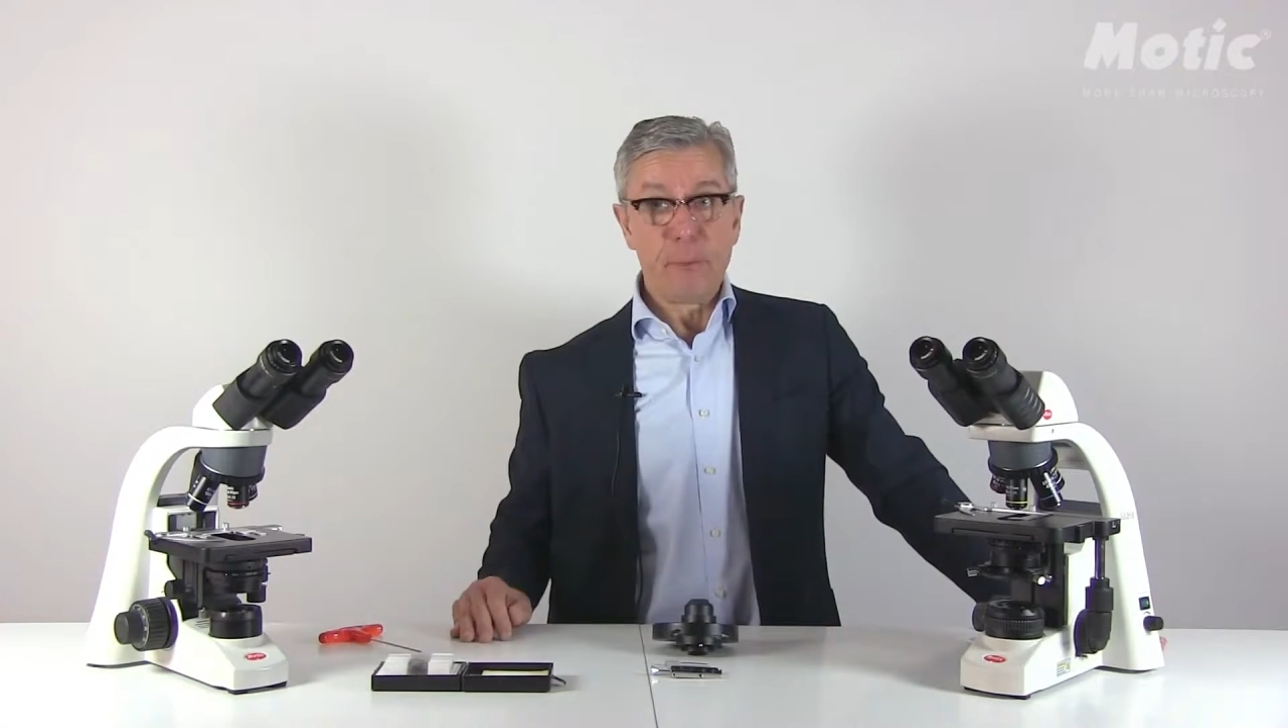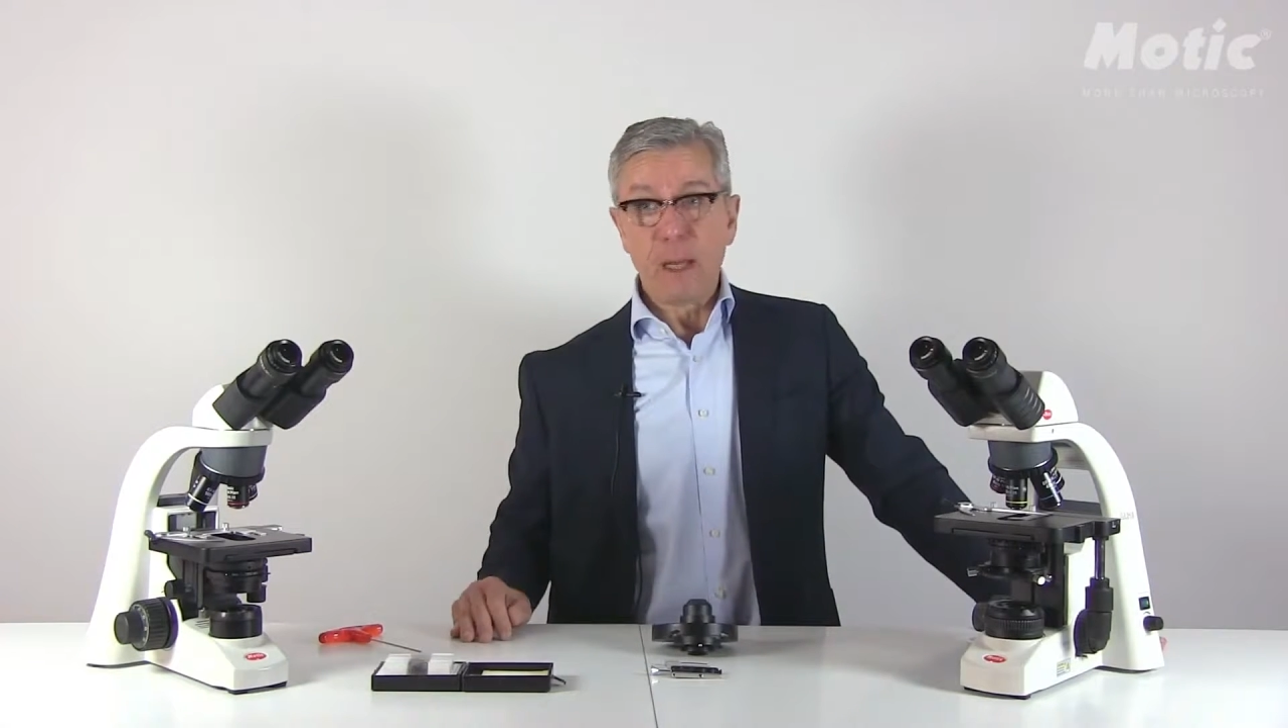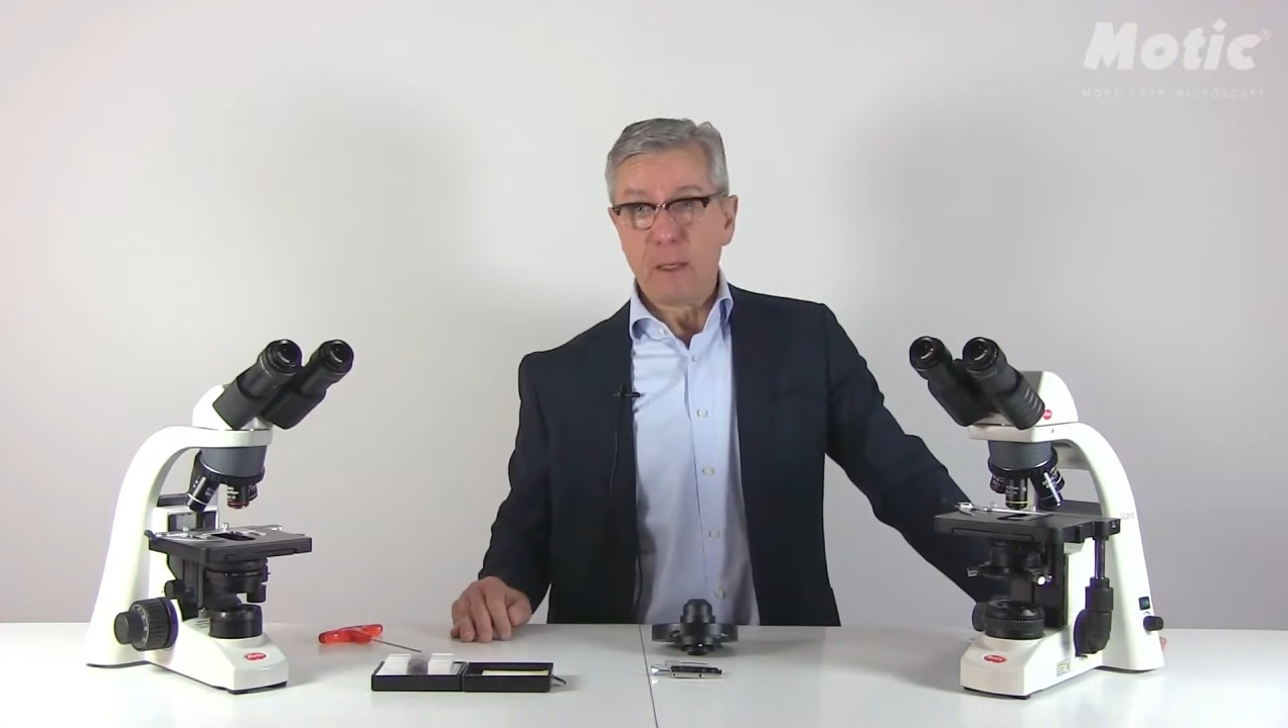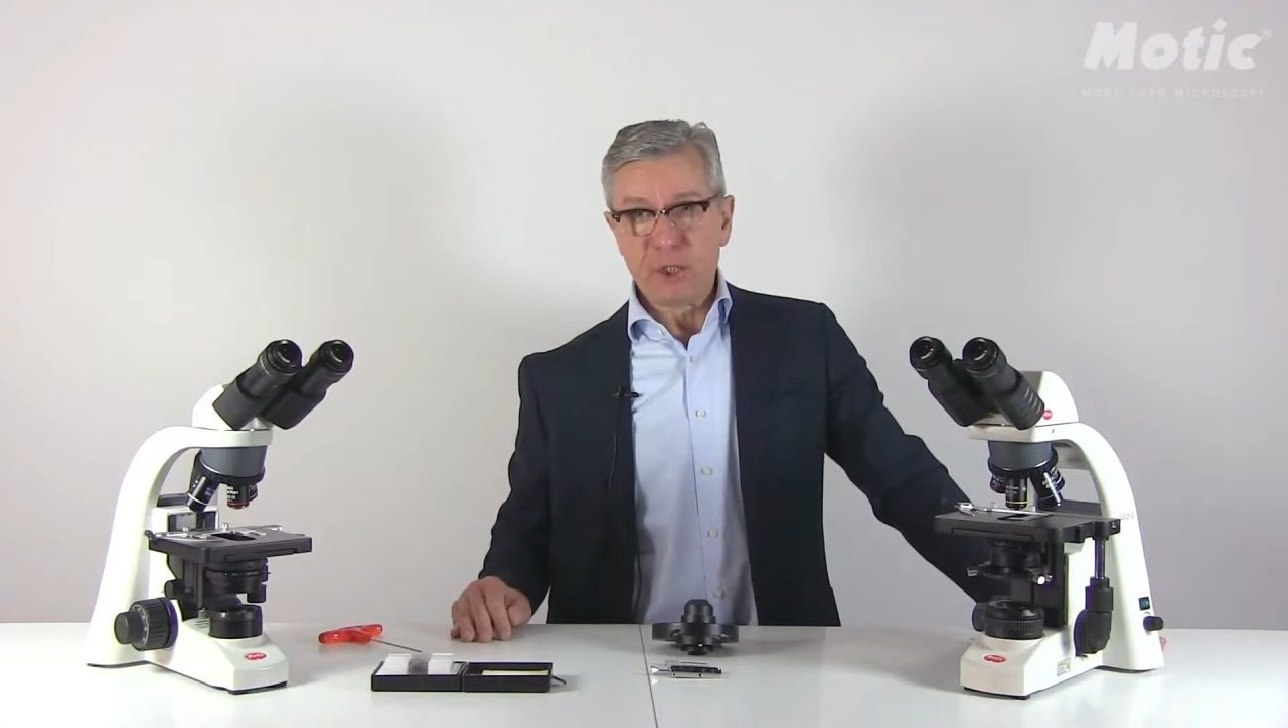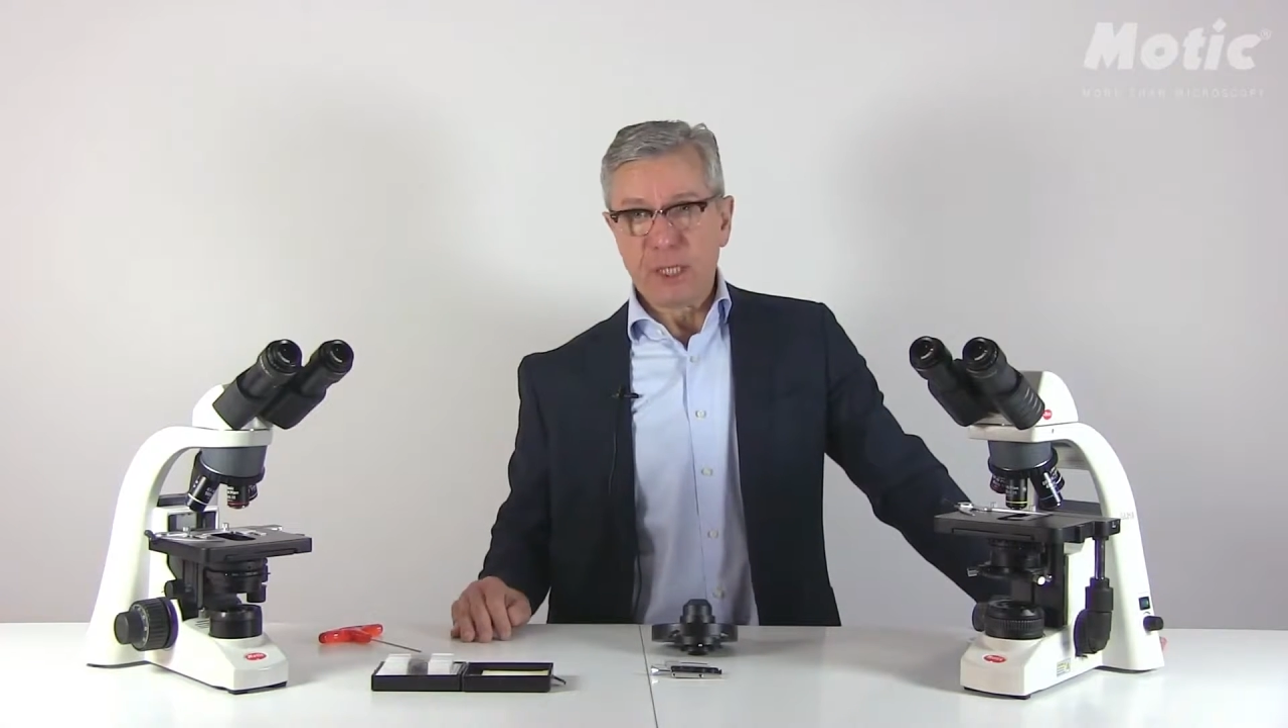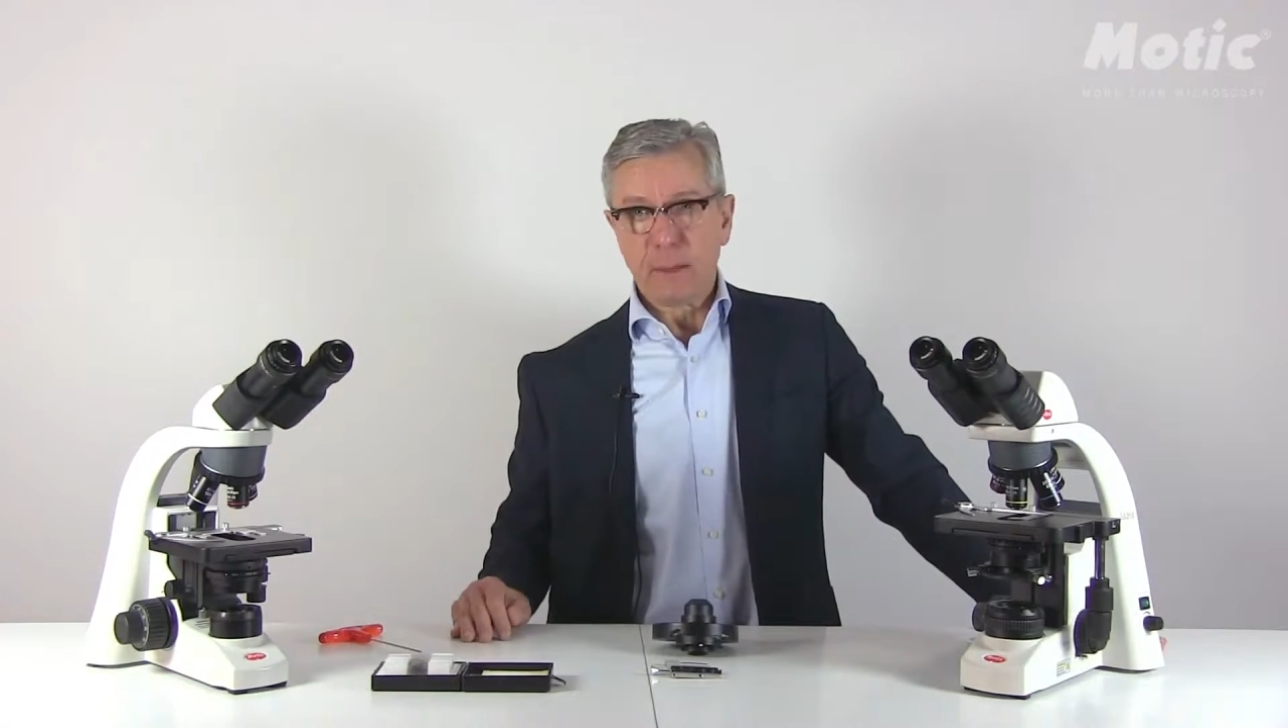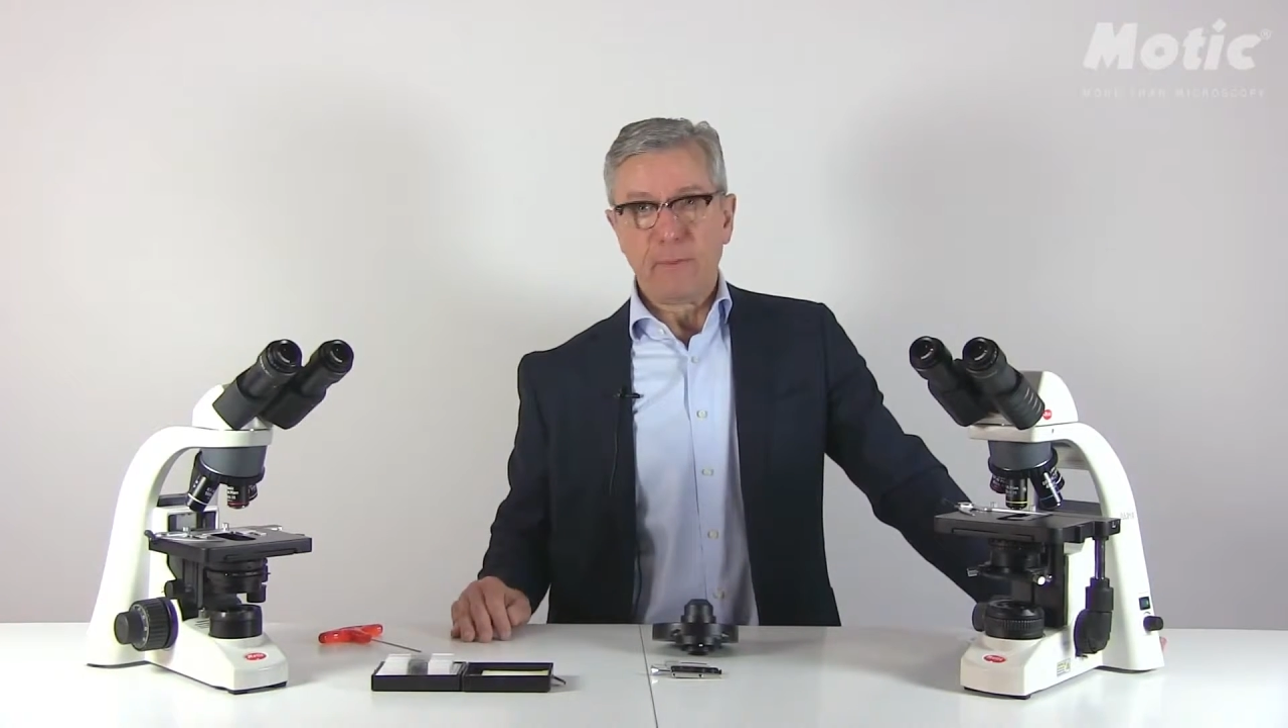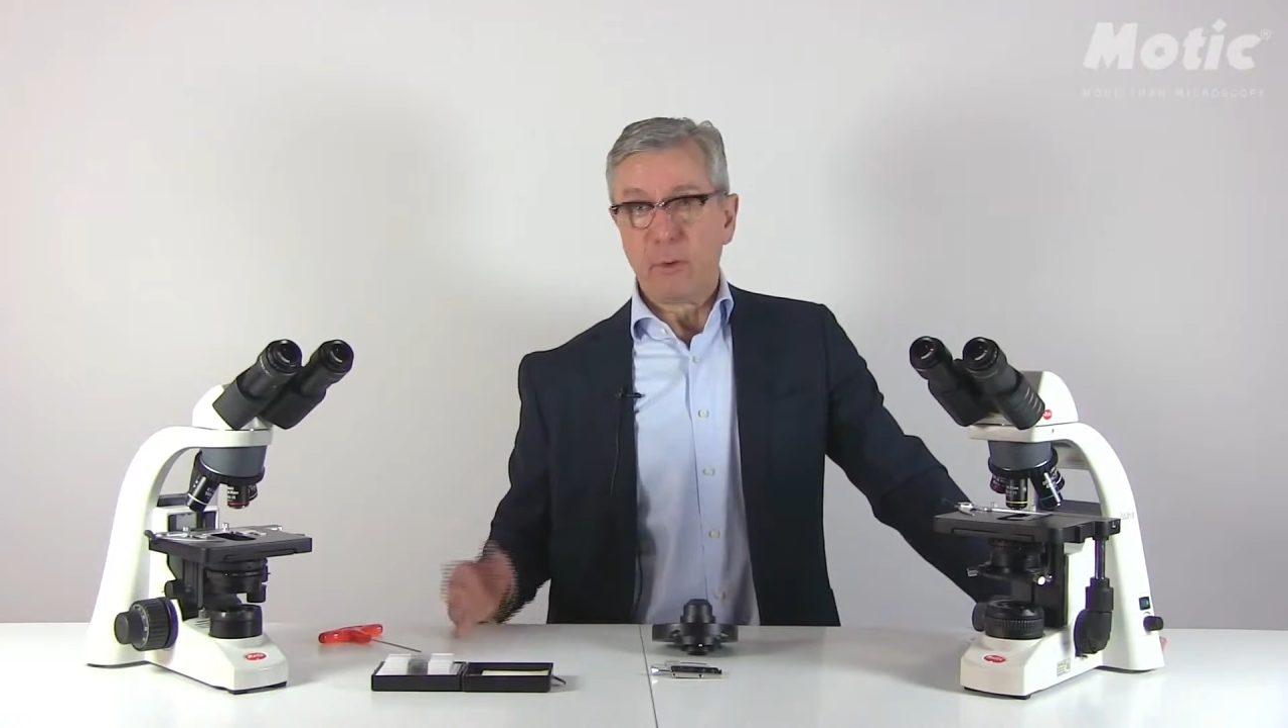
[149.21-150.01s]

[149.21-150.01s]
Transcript: biological,